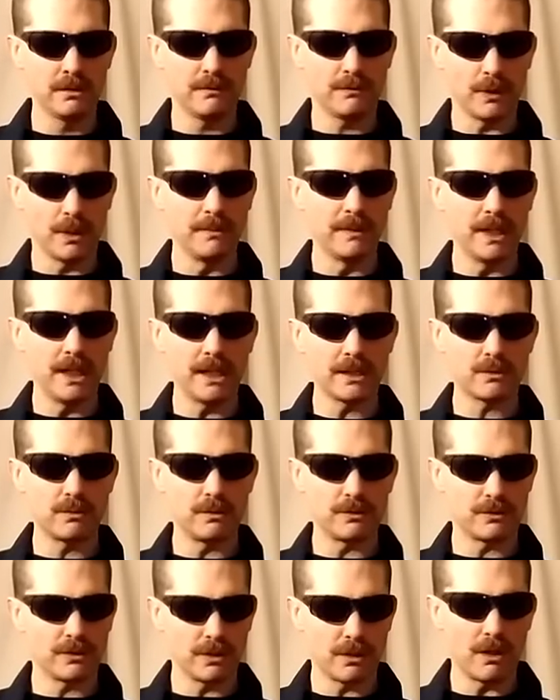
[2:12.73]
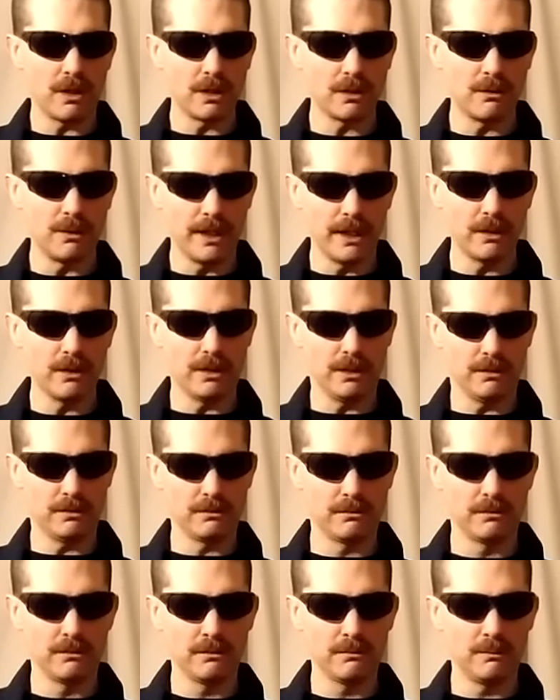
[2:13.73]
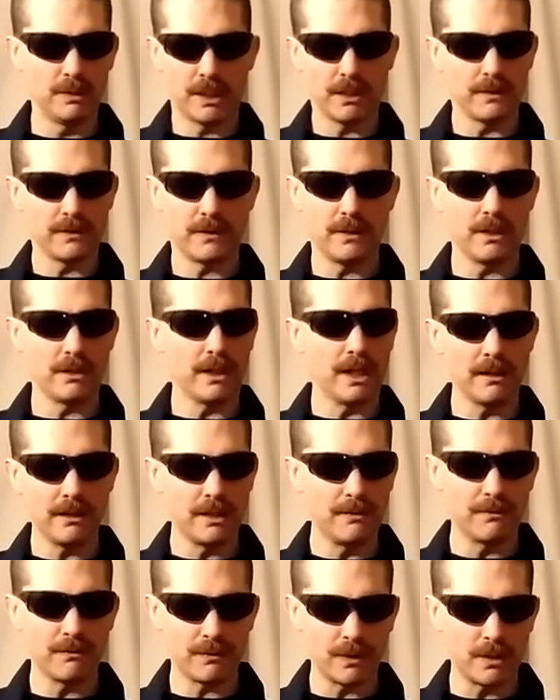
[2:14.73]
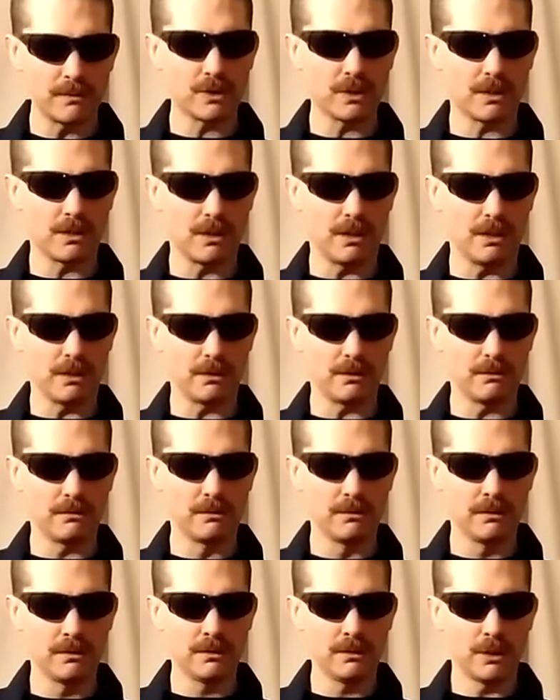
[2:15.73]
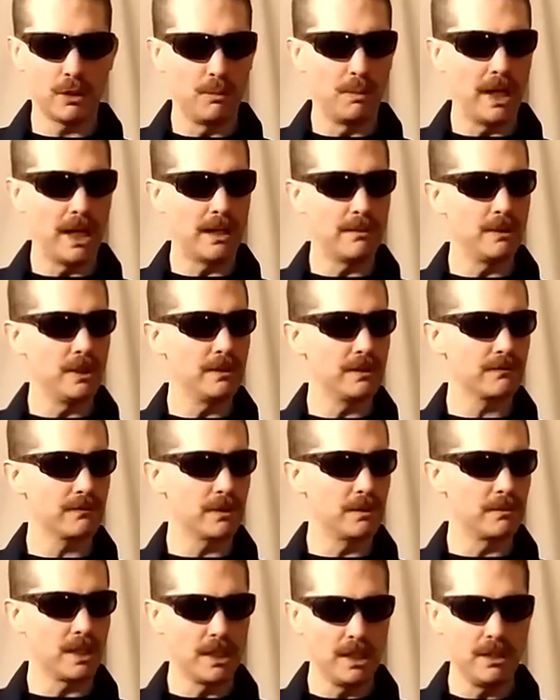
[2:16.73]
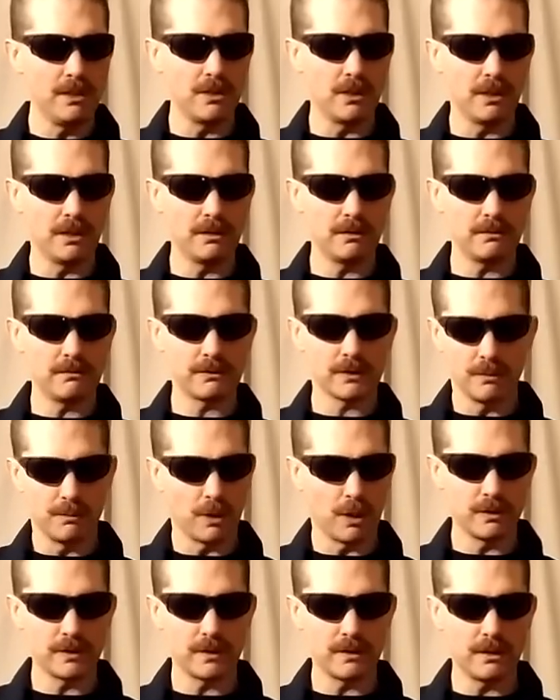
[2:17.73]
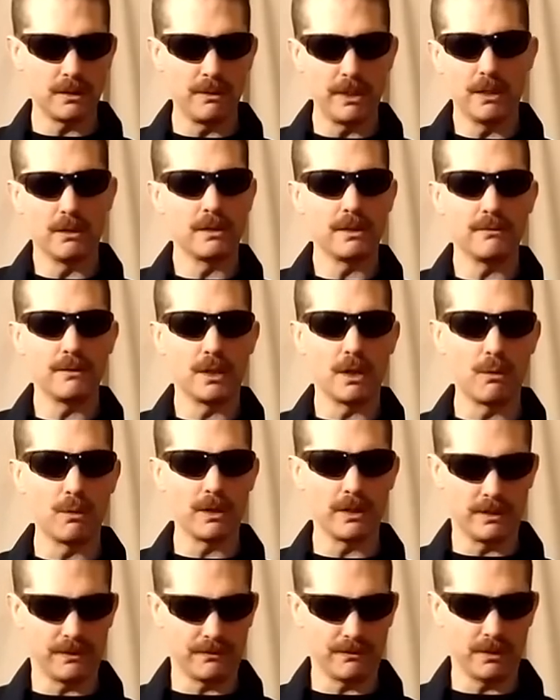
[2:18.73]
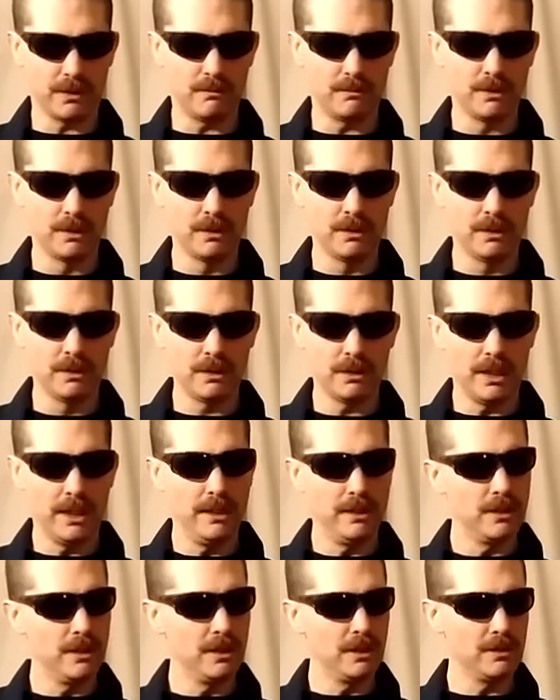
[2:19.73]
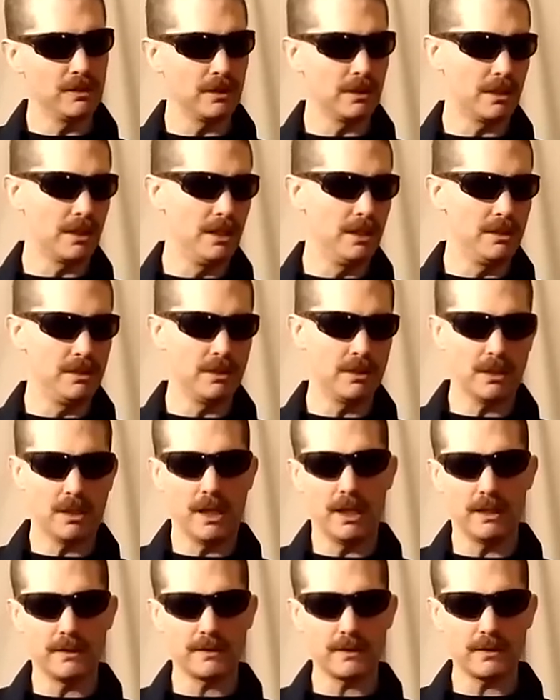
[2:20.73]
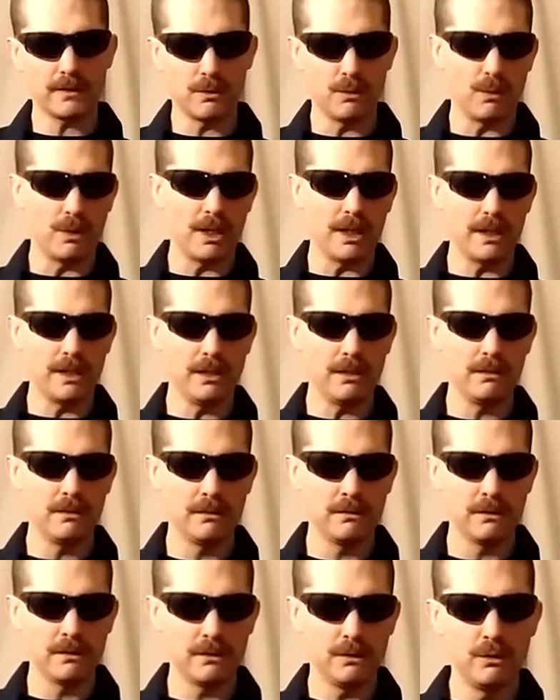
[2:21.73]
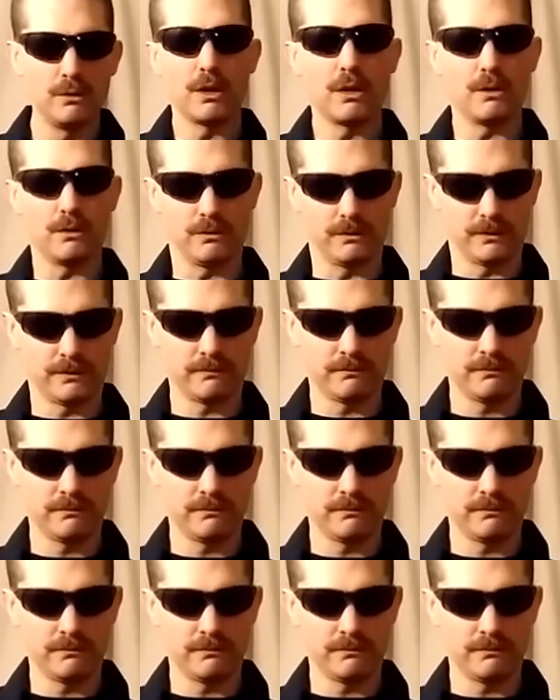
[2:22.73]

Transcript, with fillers: from the actual Chicago area because they're not even from Chicago. Obama is from Kenya, supposedly. We don't even know where he's from. Indonesia, Kenya, Kansas, Hawaii, who knows?